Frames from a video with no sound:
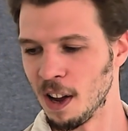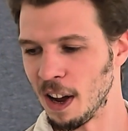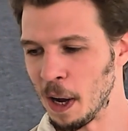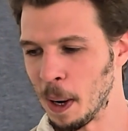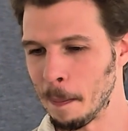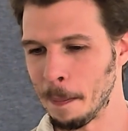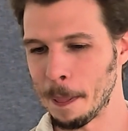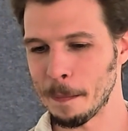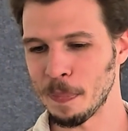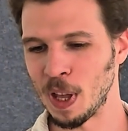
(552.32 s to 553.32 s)

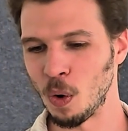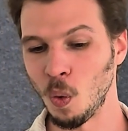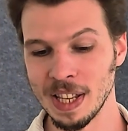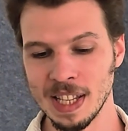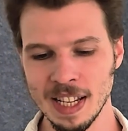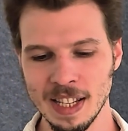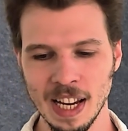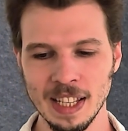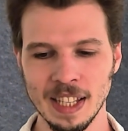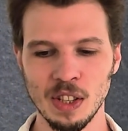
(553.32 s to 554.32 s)
And what they
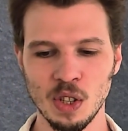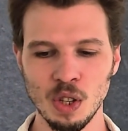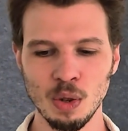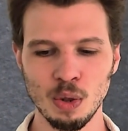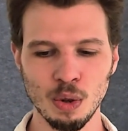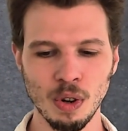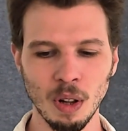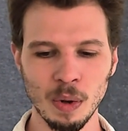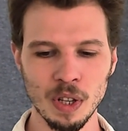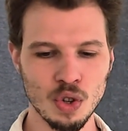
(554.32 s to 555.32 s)
say is that you should
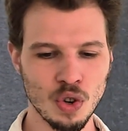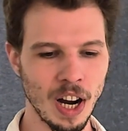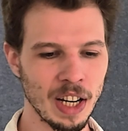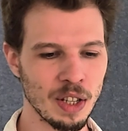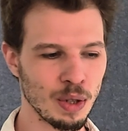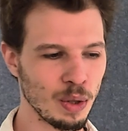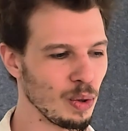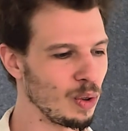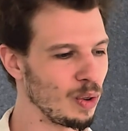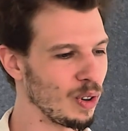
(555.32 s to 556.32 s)
always try
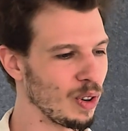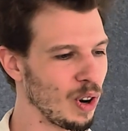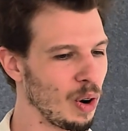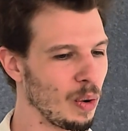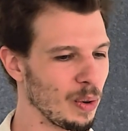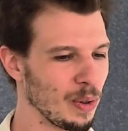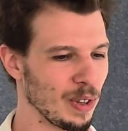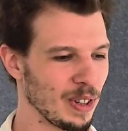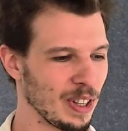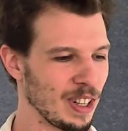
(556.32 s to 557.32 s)
to go
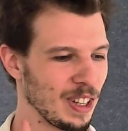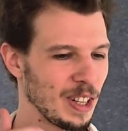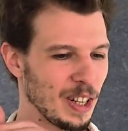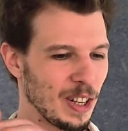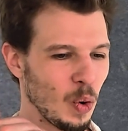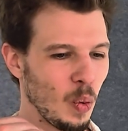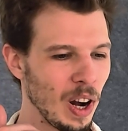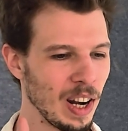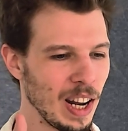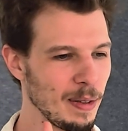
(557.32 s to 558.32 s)

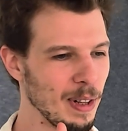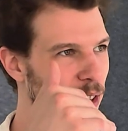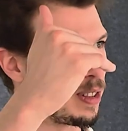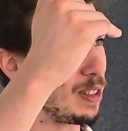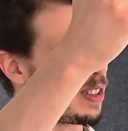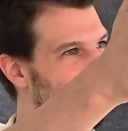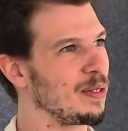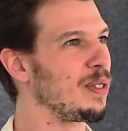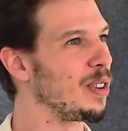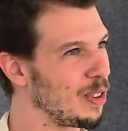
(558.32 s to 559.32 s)
one level
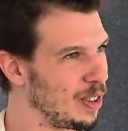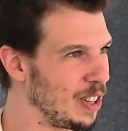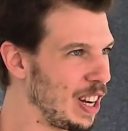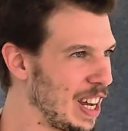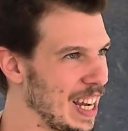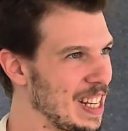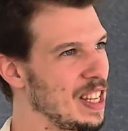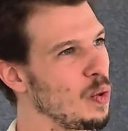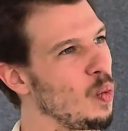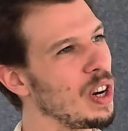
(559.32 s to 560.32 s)
further and
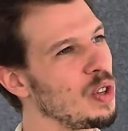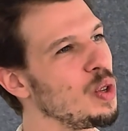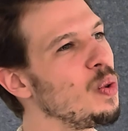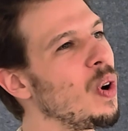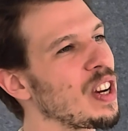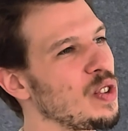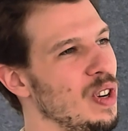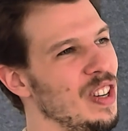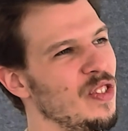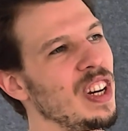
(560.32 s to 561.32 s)
see what you
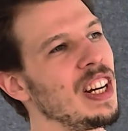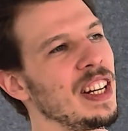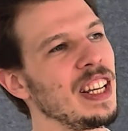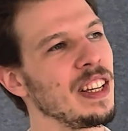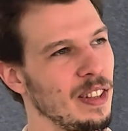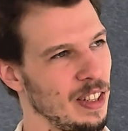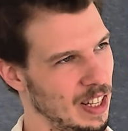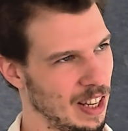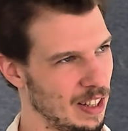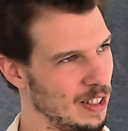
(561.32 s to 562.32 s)
actually really need
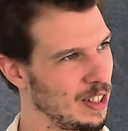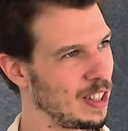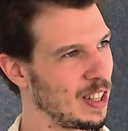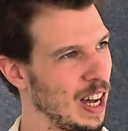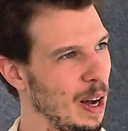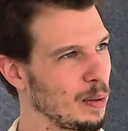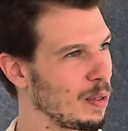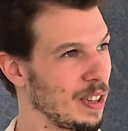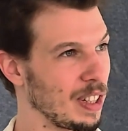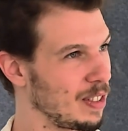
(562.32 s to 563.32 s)
out
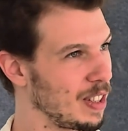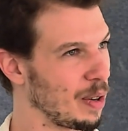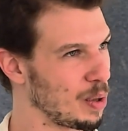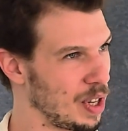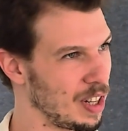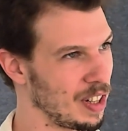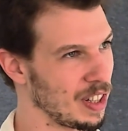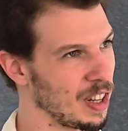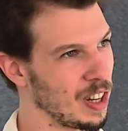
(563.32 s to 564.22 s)
of that negotiation,